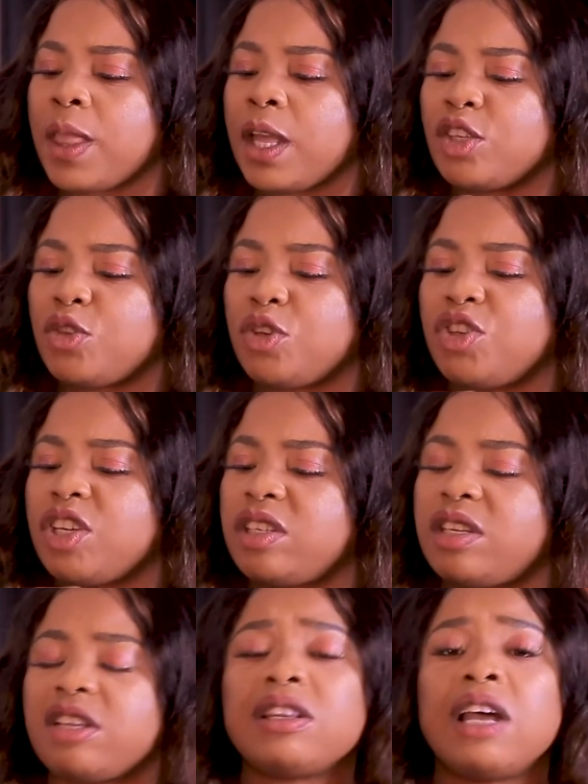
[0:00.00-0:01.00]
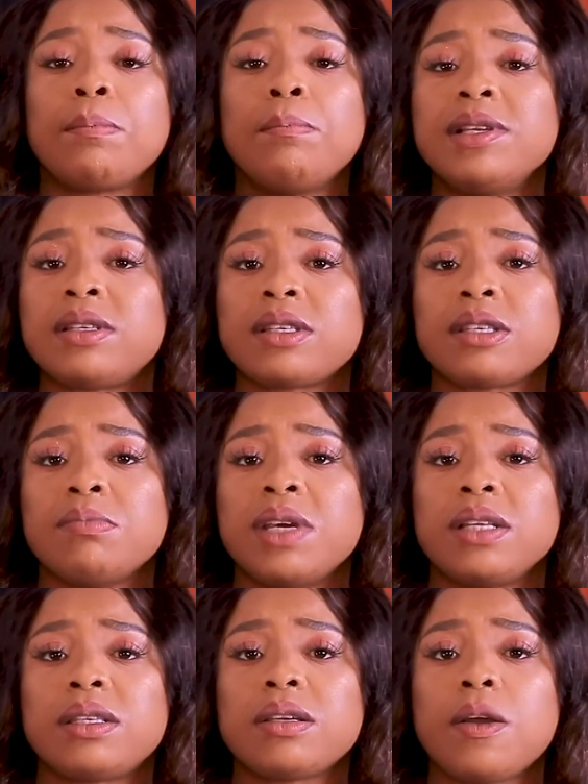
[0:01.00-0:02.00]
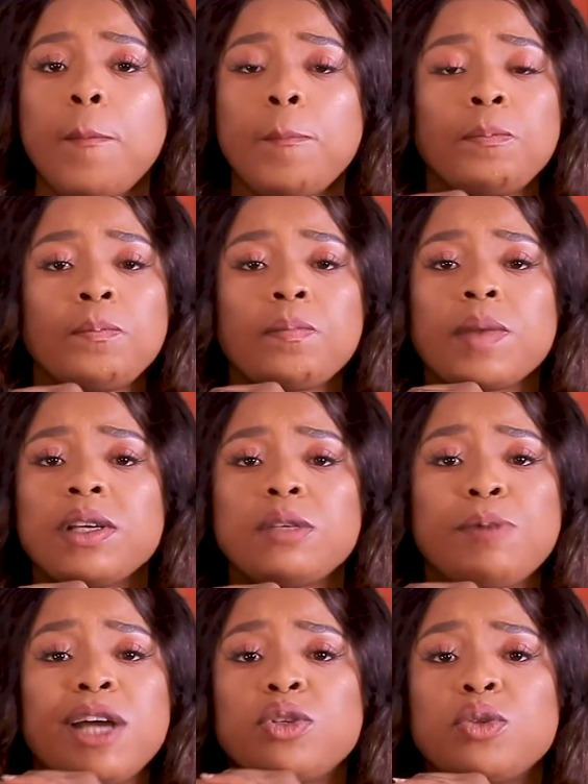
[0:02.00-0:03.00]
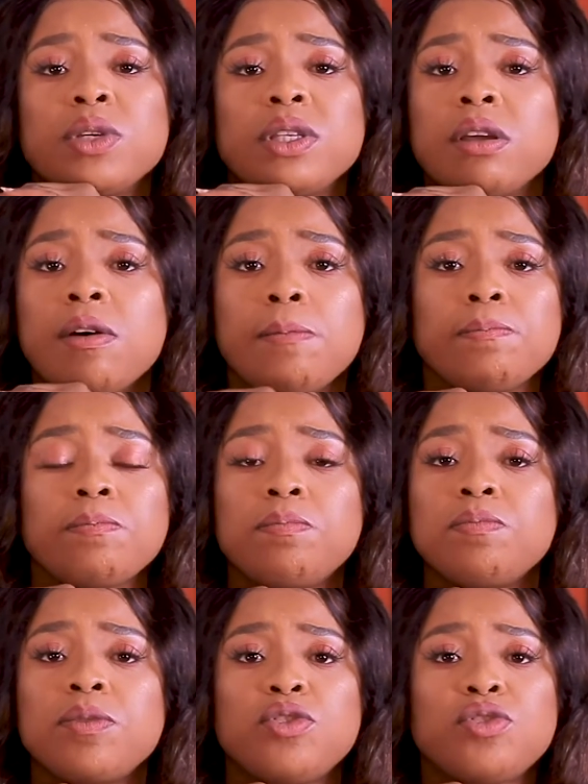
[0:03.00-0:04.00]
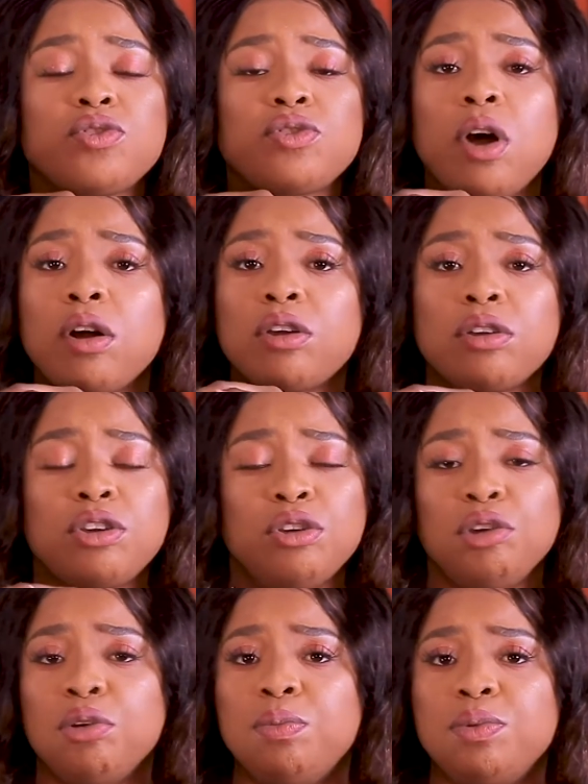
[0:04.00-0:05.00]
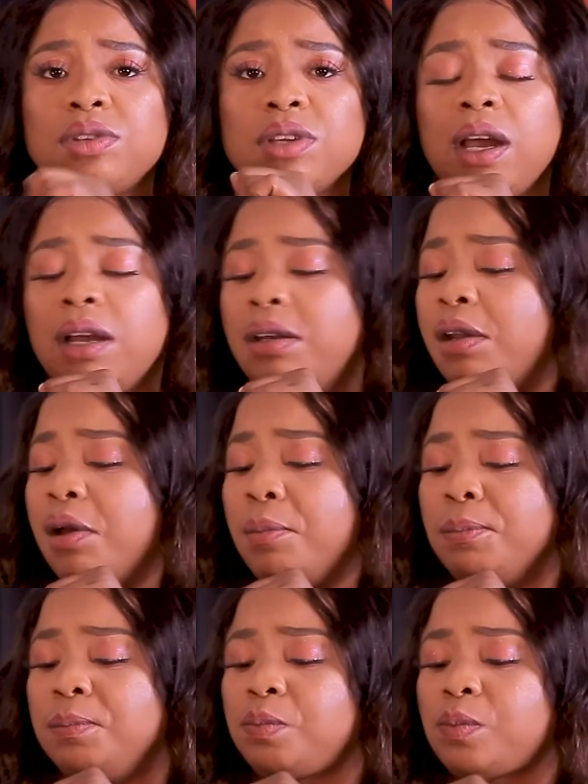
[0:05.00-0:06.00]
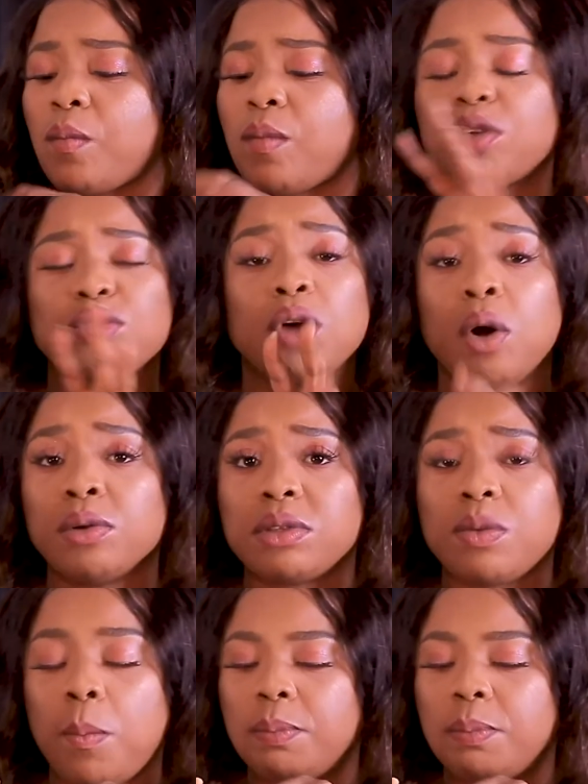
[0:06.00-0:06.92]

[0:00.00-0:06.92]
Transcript: This one just tastes like minced meat, spiced with um, stock cubes and um, salt.